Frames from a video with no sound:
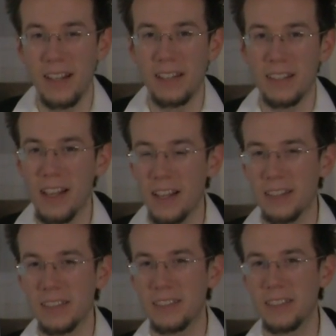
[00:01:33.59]
a
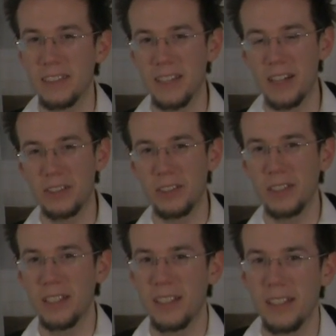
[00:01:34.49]
test is
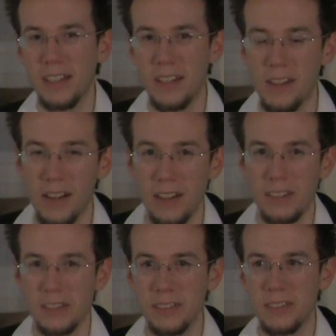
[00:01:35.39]
actually not